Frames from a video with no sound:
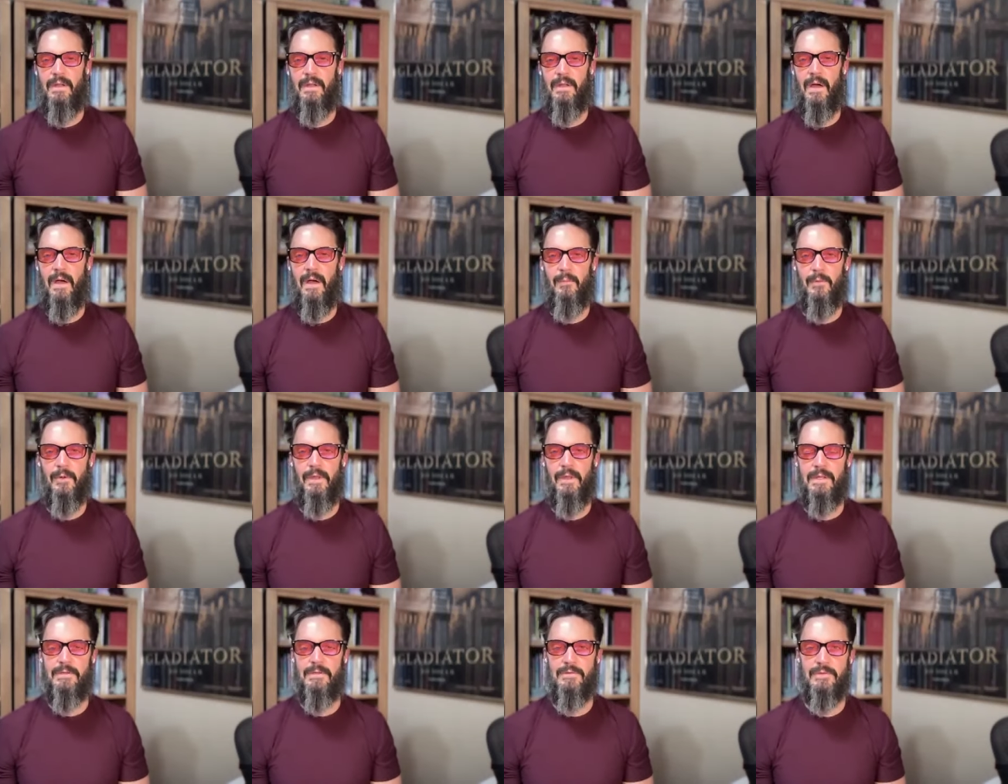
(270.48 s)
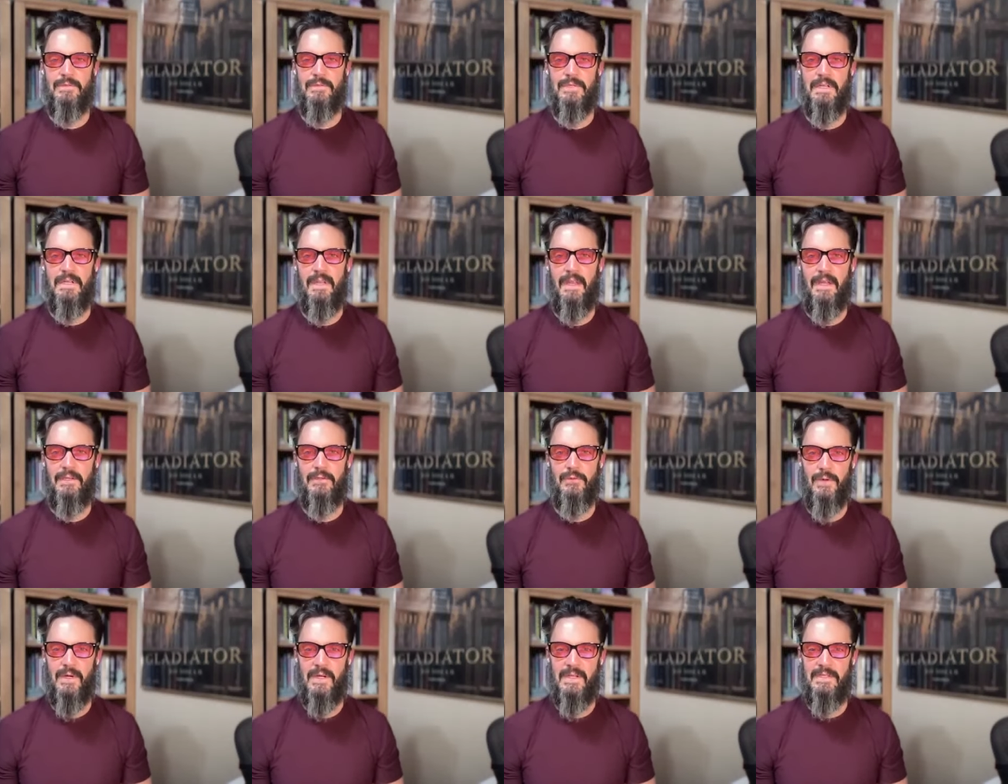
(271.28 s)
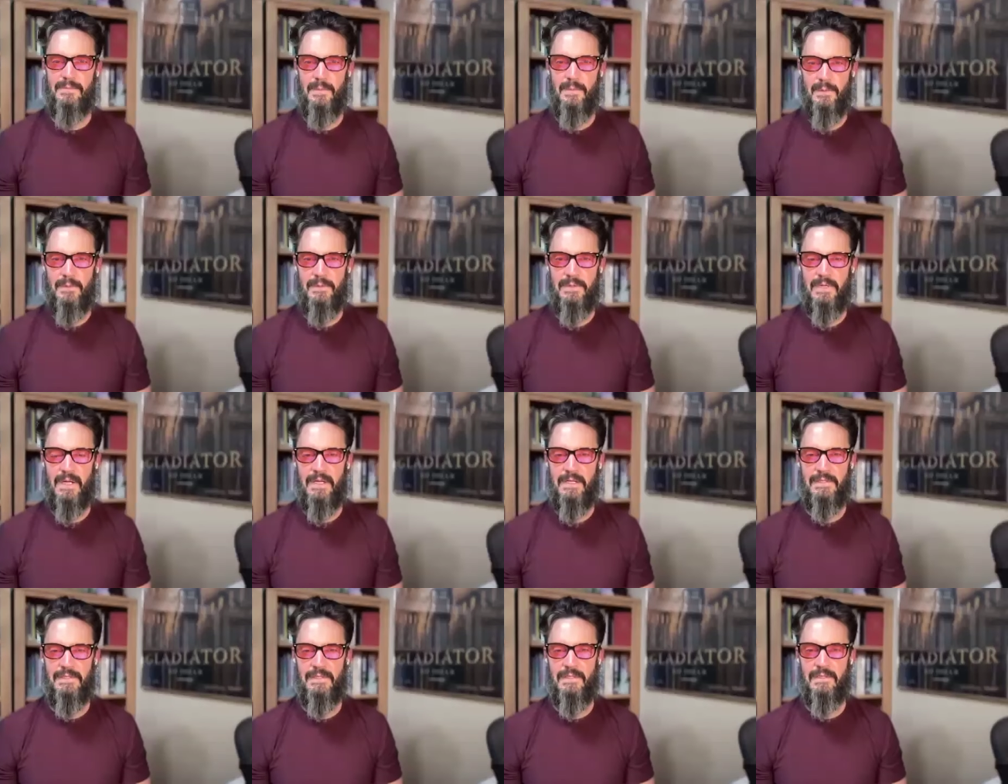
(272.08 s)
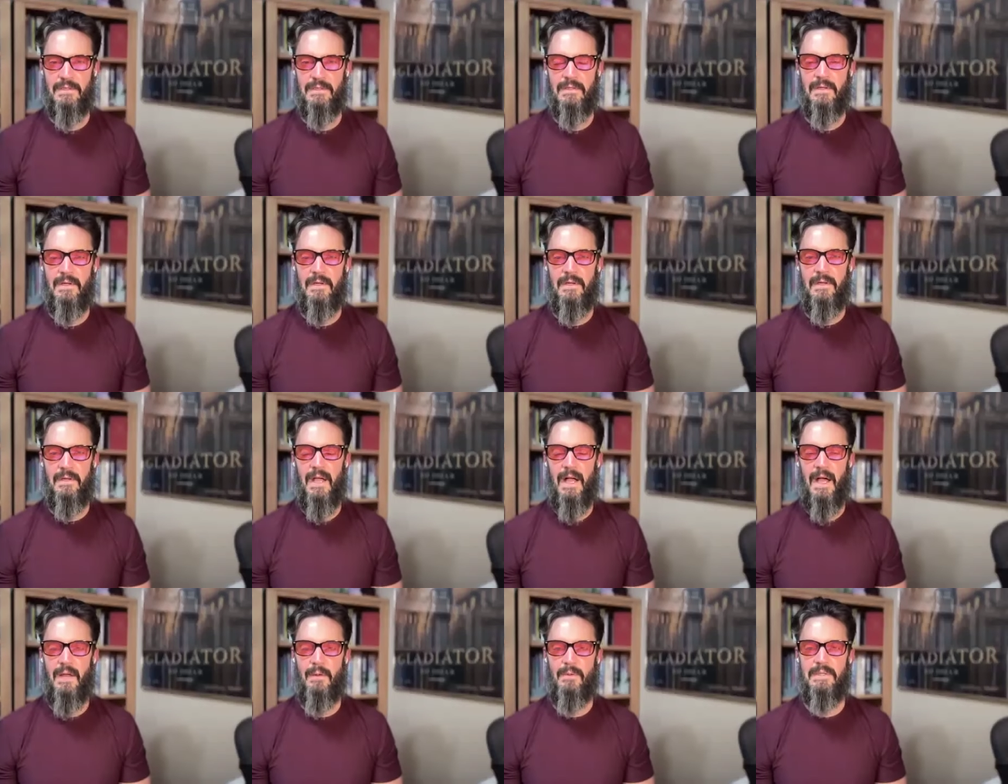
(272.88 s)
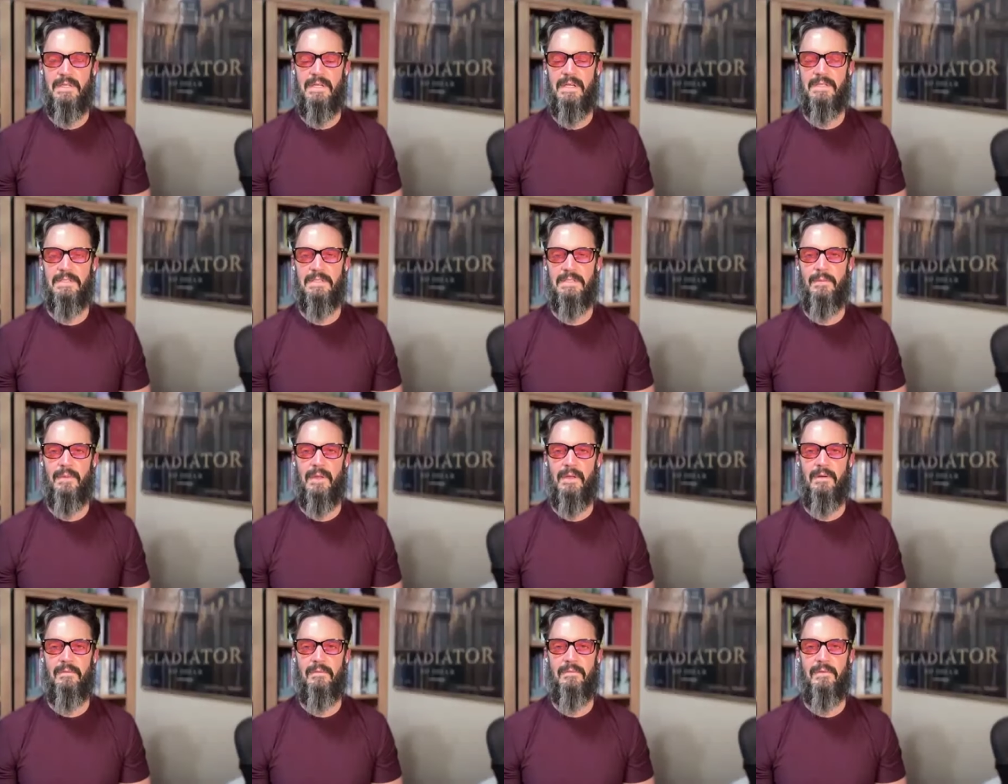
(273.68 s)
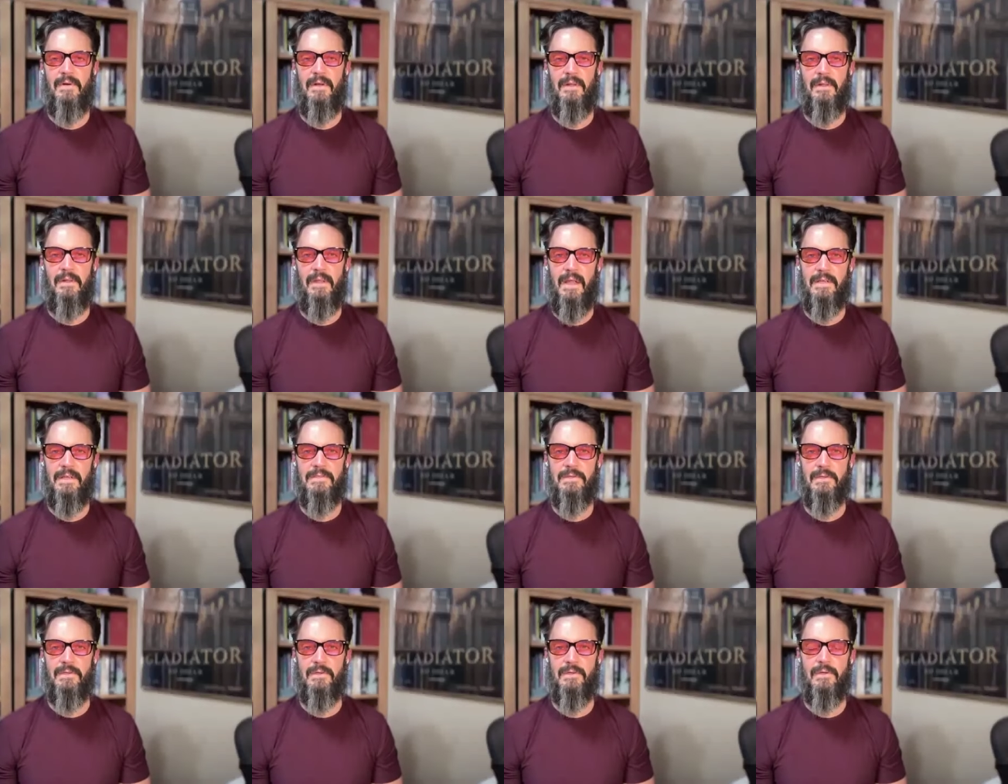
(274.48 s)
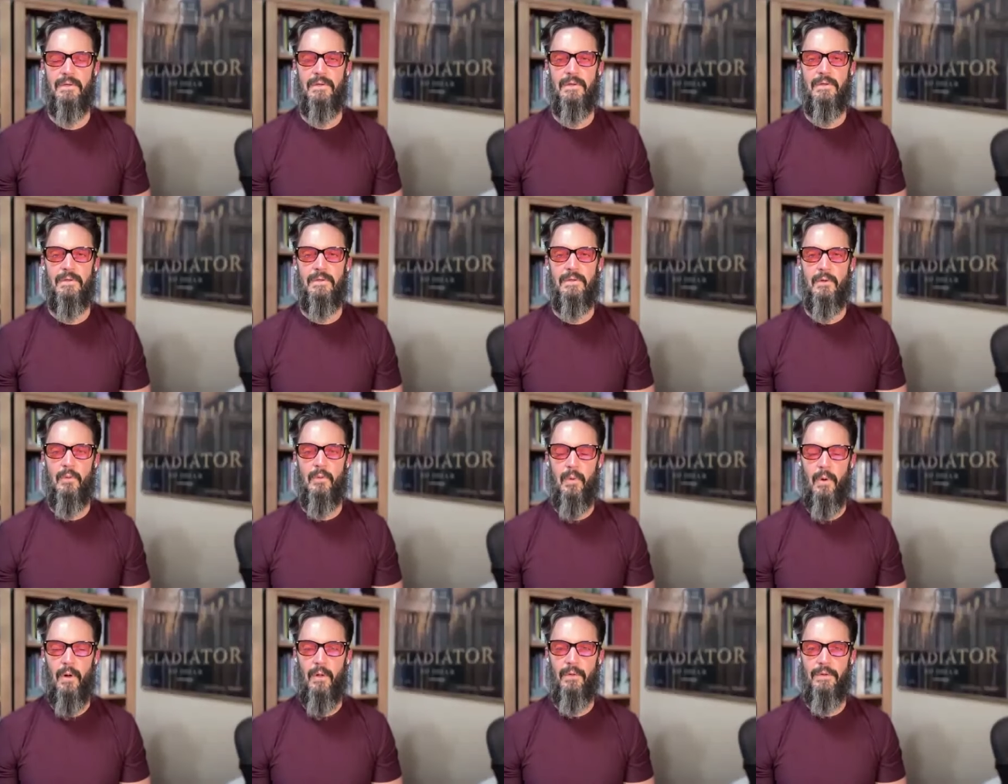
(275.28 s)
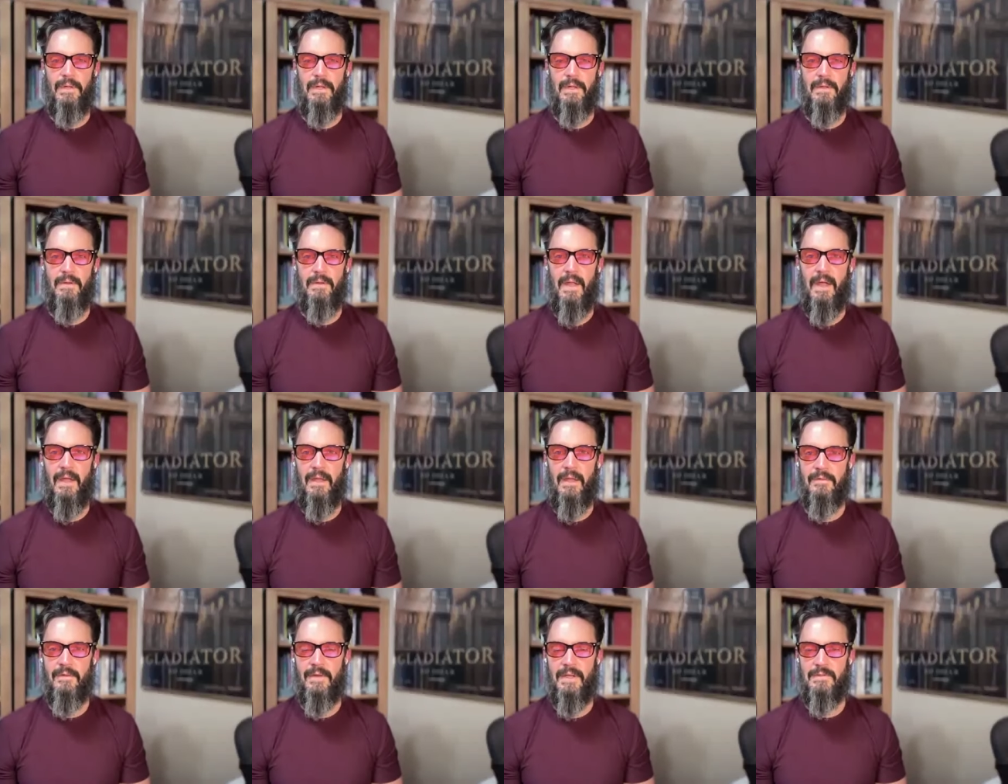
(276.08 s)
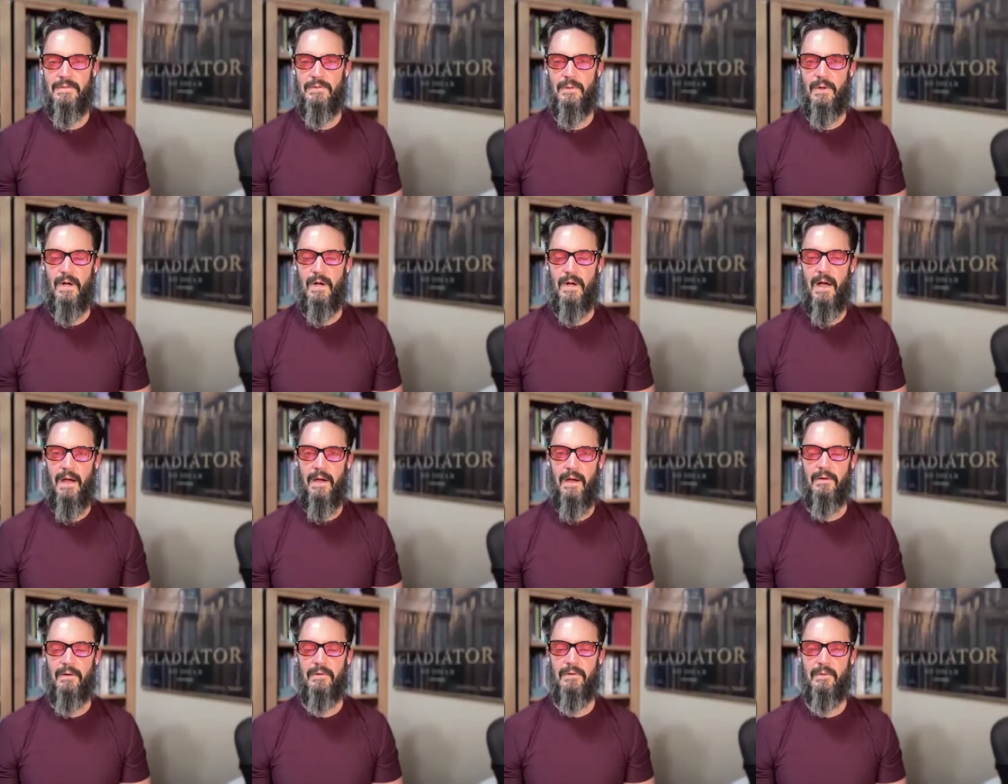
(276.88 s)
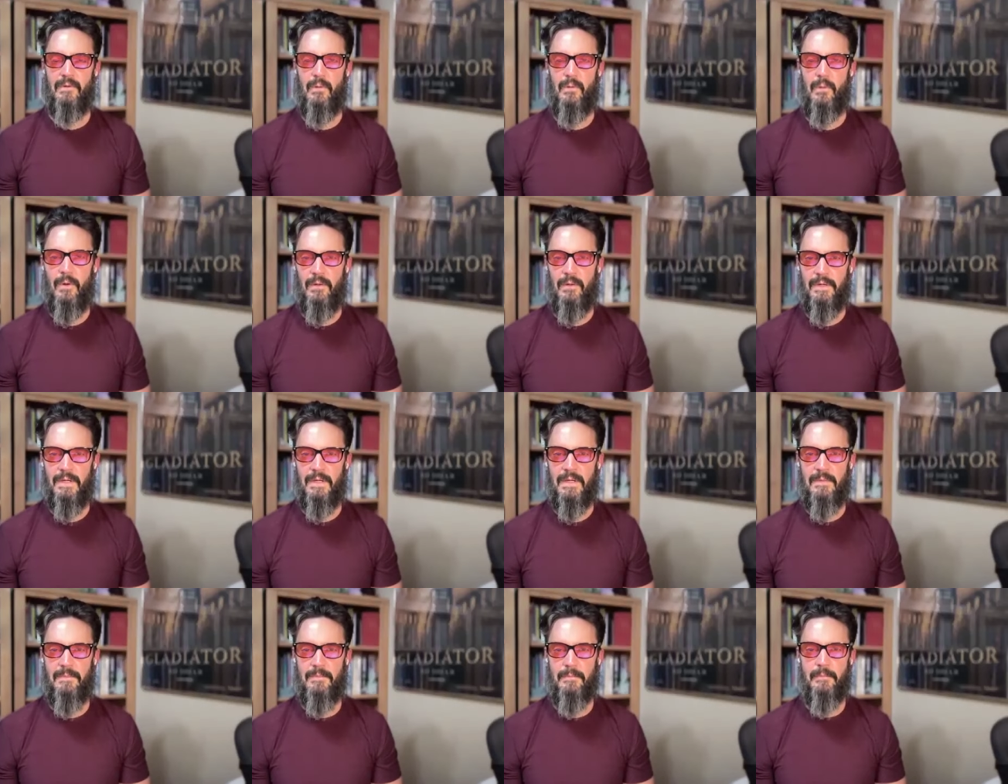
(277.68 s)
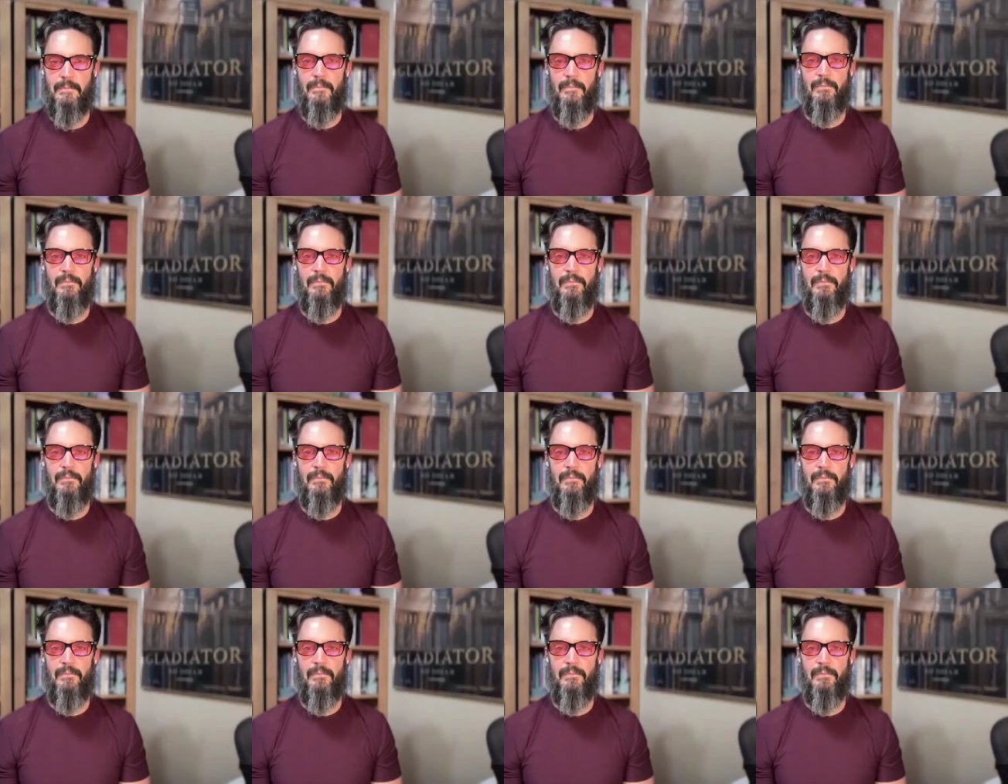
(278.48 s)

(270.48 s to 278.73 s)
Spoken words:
But I'm really interested in like transmutation. How do we take something of a lesser quality and elevate it to a higher quality?